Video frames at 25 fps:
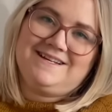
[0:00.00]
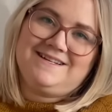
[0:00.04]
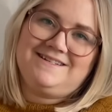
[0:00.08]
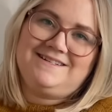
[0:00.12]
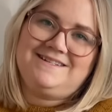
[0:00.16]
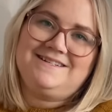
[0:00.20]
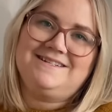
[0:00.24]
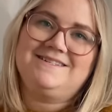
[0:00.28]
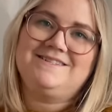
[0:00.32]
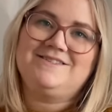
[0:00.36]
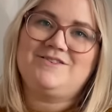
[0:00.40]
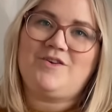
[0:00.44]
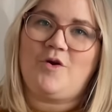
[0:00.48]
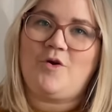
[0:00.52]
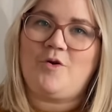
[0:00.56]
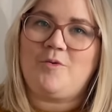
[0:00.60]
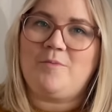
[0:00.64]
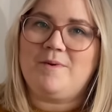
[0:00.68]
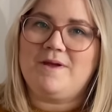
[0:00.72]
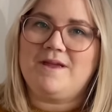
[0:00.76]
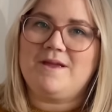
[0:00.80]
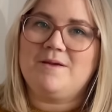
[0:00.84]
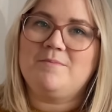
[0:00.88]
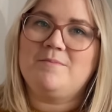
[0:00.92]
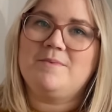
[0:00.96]

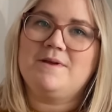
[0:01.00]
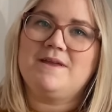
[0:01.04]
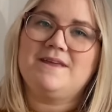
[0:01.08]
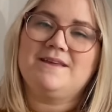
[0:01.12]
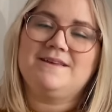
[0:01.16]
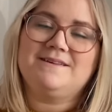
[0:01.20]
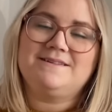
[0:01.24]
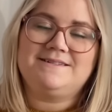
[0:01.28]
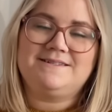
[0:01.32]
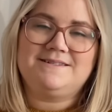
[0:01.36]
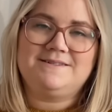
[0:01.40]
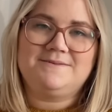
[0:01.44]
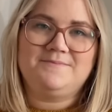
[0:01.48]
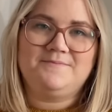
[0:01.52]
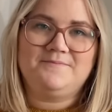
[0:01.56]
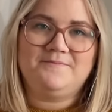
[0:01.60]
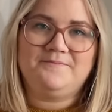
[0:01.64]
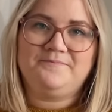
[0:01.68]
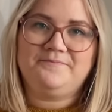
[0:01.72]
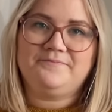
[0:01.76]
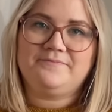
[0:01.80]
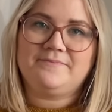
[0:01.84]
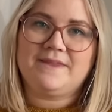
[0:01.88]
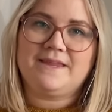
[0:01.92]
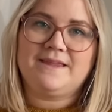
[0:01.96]
disturbing, because
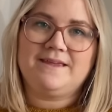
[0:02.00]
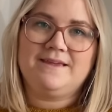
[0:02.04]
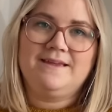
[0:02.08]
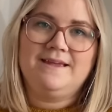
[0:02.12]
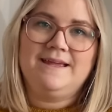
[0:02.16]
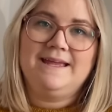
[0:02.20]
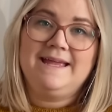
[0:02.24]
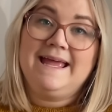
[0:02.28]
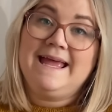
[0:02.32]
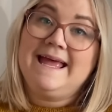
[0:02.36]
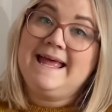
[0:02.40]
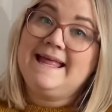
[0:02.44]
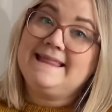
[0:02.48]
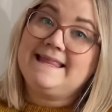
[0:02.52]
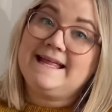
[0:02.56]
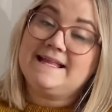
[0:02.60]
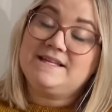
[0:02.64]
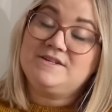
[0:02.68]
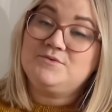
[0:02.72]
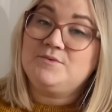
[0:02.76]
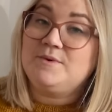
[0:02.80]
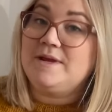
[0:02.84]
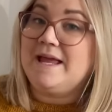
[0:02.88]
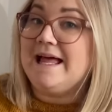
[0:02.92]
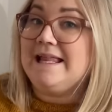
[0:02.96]

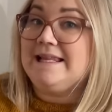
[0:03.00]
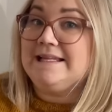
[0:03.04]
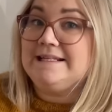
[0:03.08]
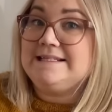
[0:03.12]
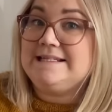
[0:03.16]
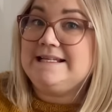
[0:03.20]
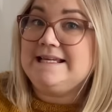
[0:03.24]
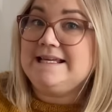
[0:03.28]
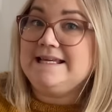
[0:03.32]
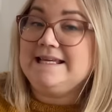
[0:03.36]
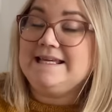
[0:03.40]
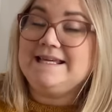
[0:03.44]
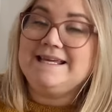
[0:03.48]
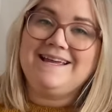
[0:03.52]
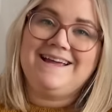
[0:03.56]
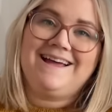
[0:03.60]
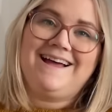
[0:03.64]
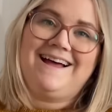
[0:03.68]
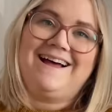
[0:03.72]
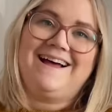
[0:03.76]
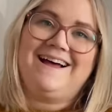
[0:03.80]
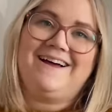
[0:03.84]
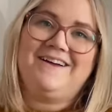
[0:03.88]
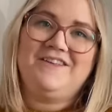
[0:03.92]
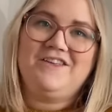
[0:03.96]
that's reality.
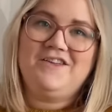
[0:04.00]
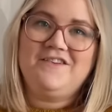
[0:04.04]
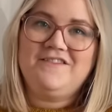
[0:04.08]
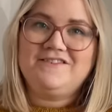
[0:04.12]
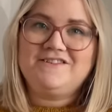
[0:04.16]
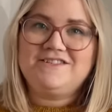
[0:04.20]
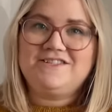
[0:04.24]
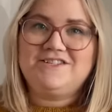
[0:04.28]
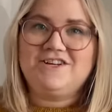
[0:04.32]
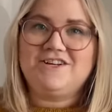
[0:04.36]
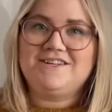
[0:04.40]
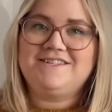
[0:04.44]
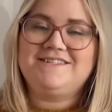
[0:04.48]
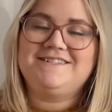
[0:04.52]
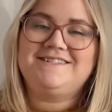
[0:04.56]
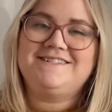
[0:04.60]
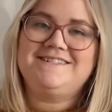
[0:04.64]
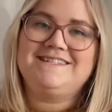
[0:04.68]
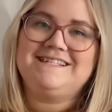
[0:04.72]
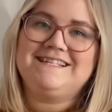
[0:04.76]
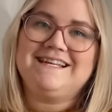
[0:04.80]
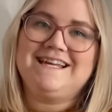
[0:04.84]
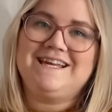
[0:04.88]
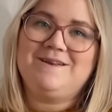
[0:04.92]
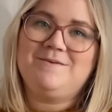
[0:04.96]
You've
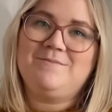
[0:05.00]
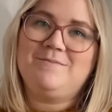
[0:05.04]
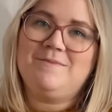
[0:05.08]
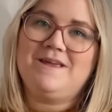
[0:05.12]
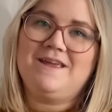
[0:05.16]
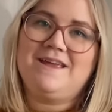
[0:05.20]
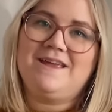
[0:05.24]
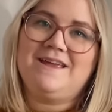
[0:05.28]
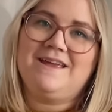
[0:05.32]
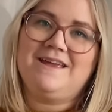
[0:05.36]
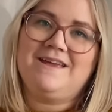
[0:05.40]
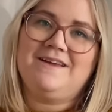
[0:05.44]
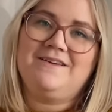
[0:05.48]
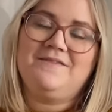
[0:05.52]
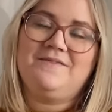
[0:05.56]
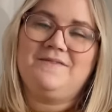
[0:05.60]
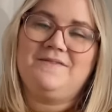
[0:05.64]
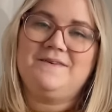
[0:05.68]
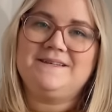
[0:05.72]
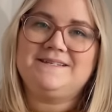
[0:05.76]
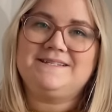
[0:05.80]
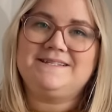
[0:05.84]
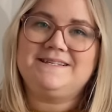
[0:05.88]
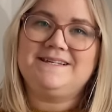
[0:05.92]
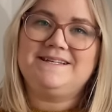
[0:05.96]
just seen me
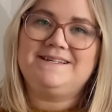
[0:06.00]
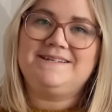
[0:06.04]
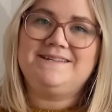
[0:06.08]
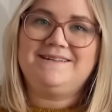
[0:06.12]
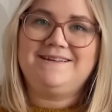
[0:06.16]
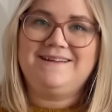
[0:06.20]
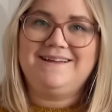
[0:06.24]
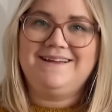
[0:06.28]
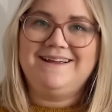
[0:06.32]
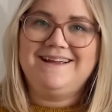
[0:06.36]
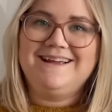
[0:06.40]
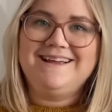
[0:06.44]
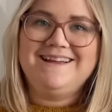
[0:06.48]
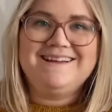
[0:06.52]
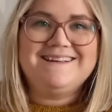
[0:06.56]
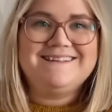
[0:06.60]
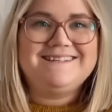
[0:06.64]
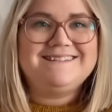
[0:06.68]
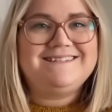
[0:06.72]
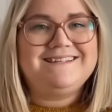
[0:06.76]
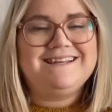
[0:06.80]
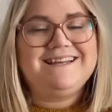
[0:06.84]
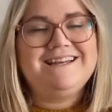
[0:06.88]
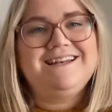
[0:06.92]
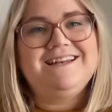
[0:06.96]
visit
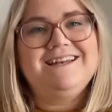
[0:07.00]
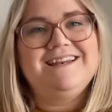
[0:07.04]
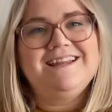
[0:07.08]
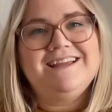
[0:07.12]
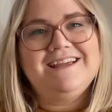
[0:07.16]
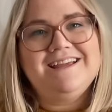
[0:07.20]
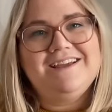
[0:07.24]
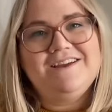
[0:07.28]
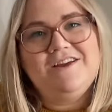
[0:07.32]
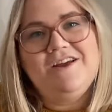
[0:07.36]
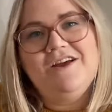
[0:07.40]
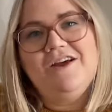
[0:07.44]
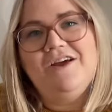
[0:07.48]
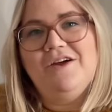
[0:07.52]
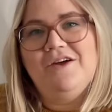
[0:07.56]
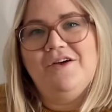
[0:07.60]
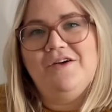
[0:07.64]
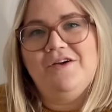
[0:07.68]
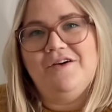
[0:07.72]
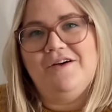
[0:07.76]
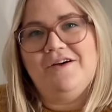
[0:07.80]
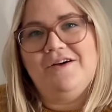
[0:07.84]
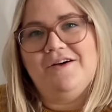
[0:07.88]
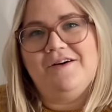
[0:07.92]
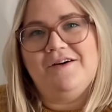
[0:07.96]
Cindy,
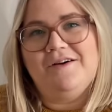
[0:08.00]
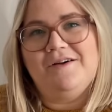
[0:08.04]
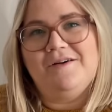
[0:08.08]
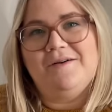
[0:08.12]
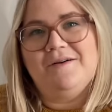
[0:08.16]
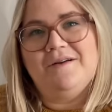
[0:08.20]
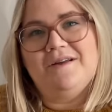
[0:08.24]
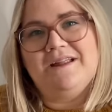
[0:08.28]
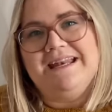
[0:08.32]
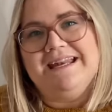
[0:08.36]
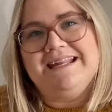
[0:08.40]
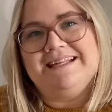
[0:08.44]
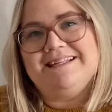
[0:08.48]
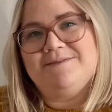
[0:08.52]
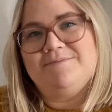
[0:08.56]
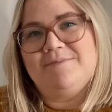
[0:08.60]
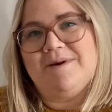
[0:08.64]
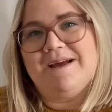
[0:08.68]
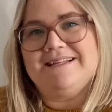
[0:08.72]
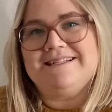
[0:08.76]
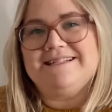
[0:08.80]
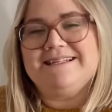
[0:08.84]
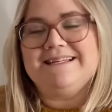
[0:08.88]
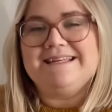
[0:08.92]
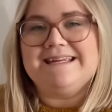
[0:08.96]
Knits
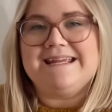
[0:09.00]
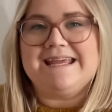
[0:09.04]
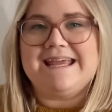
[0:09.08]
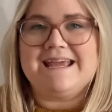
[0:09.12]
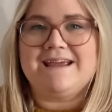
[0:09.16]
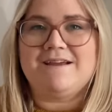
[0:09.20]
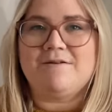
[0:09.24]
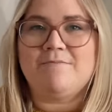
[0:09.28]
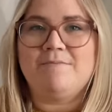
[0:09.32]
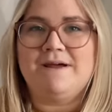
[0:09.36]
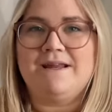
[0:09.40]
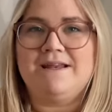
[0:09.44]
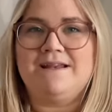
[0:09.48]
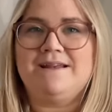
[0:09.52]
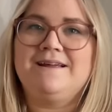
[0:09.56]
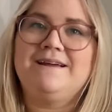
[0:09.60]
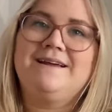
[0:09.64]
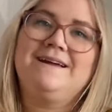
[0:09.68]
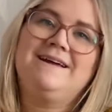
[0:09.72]
by Cindy Ekman.